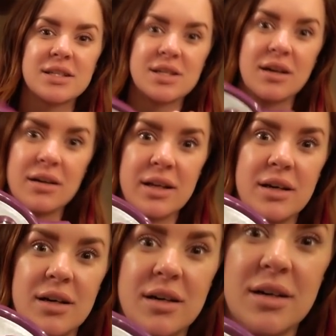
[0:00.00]
to turn it
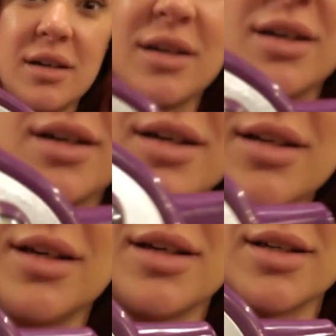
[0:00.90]
off. No, I
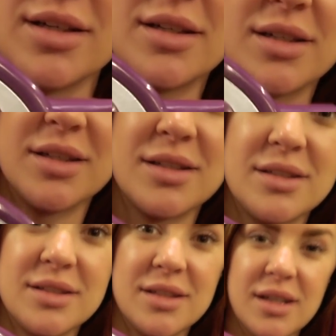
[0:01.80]
didn't. I just did it.